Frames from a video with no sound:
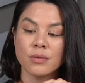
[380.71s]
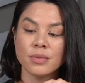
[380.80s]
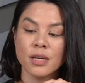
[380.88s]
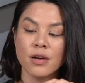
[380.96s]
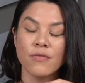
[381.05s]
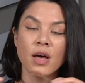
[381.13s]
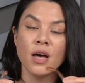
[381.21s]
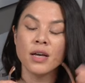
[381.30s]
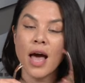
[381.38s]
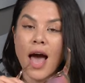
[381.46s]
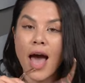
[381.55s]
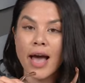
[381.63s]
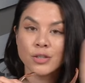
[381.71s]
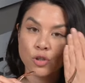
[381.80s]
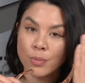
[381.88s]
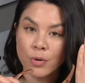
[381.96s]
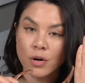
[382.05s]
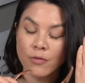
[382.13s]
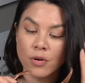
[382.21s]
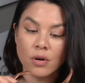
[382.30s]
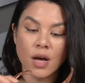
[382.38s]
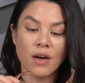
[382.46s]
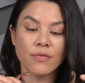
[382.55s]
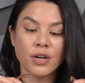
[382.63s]
terms of extra
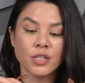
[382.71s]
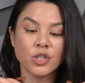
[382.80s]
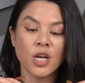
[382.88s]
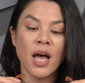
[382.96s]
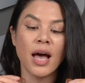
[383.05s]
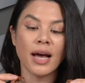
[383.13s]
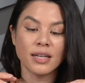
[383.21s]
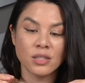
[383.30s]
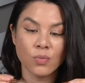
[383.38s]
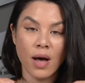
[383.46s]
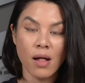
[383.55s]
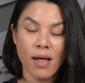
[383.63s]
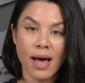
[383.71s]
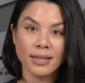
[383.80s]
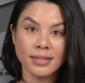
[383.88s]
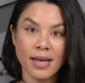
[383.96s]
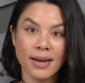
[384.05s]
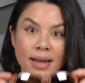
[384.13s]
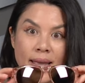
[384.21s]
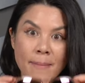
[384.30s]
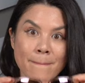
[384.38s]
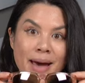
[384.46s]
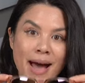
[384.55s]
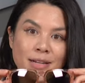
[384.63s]
peripheral coverage, as well as that
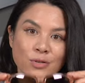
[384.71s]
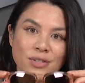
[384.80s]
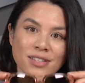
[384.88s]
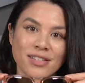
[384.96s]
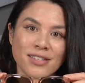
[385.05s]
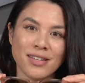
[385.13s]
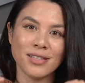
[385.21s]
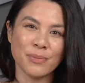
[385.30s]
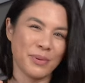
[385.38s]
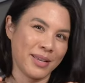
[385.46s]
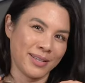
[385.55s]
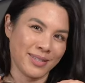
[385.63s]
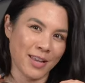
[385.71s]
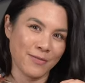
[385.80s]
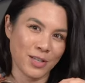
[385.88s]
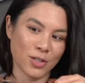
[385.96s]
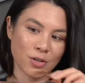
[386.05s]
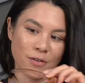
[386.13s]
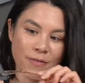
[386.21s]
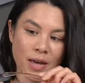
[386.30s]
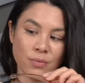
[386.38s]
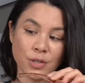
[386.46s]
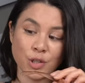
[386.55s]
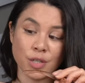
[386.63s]
impact resistance being safety
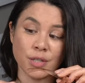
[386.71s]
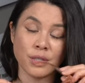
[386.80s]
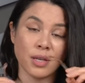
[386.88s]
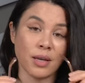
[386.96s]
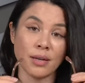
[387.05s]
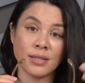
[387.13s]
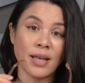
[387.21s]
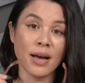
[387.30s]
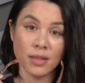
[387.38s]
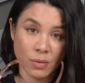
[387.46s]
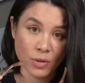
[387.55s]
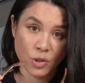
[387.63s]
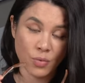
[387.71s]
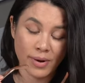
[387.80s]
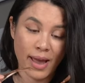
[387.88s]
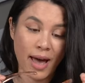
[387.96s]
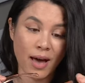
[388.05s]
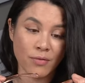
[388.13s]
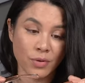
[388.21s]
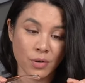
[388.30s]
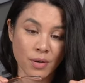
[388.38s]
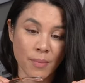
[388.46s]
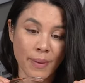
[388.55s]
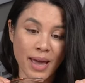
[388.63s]
certified, which is exactly what you want to have
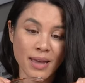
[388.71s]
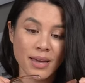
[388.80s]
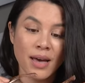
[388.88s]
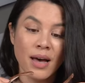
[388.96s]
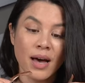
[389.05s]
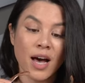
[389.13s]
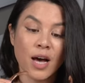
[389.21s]
when you're on the bike.